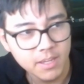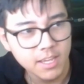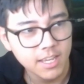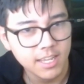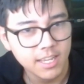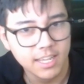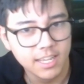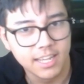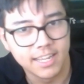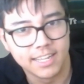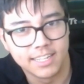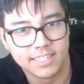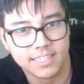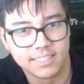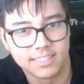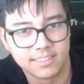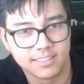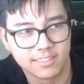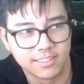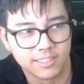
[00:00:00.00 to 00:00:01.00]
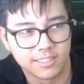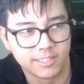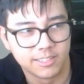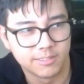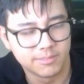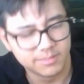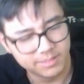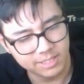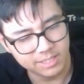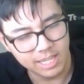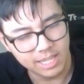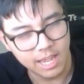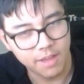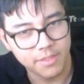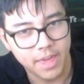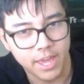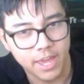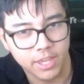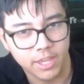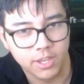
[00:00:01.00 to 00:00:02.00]
So we'll see how
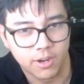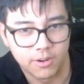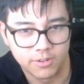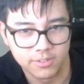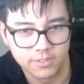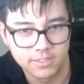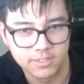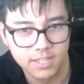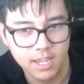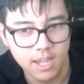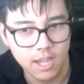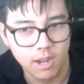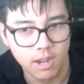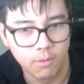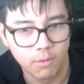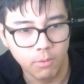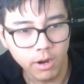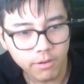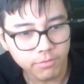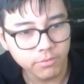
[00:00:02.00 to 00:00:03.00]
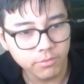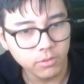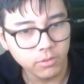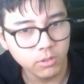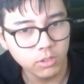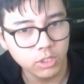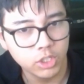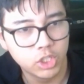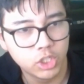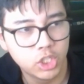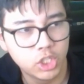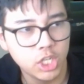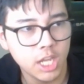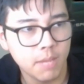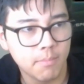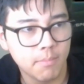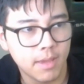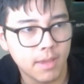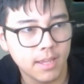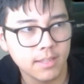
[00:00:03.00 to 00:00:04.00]
that goes. While for
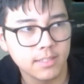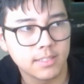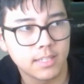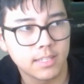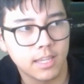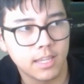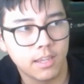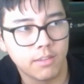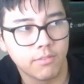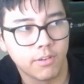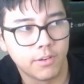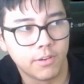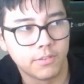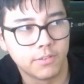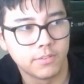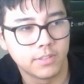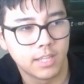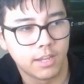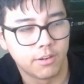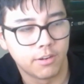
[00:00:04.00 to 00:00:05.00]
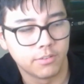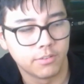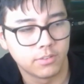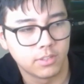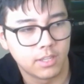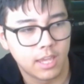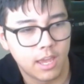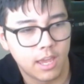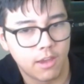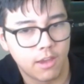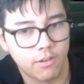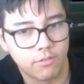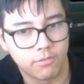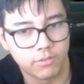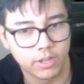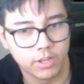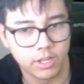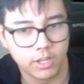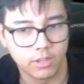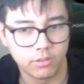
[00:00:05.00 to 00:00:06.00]
GMS, they obviously
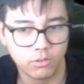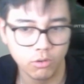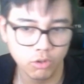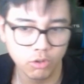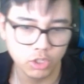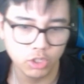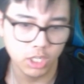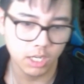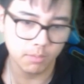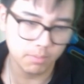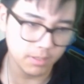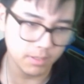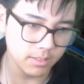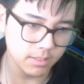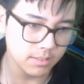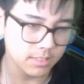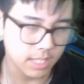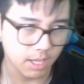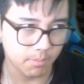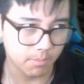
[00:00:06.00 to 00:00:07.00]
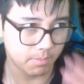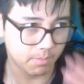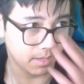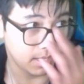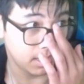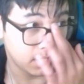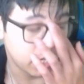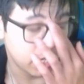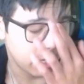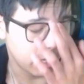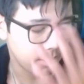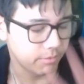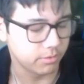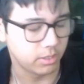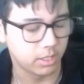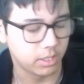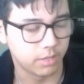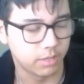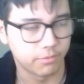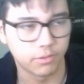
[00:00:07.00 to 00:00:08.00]
have two champions, that being obviously
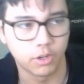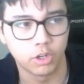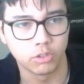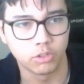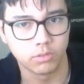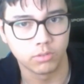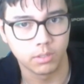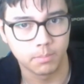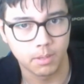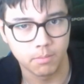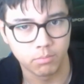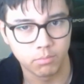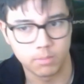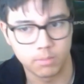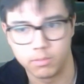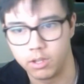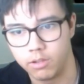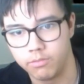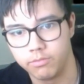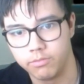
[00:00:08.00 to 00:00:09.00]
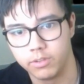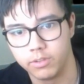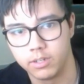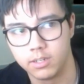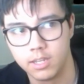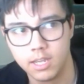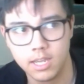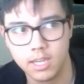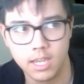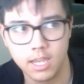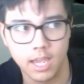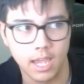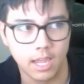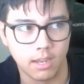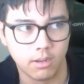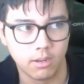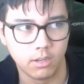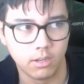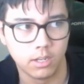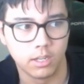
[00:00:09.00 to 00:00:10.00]
the first one being Brent Malford, and
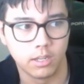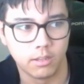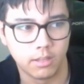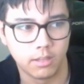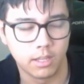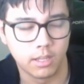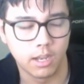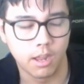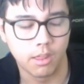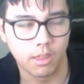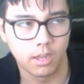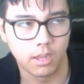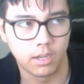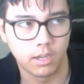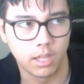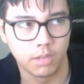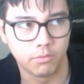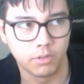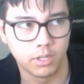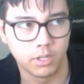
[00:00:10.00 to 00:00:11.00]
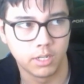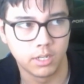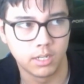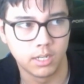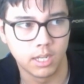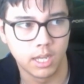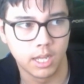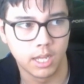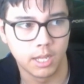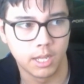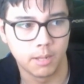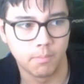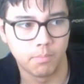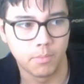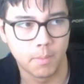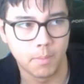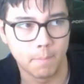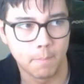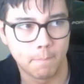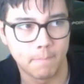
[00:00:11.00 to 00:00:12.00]
then the other one
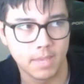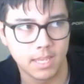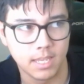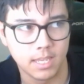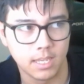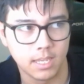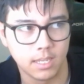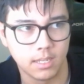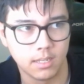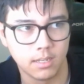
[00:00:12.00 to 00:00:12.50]
being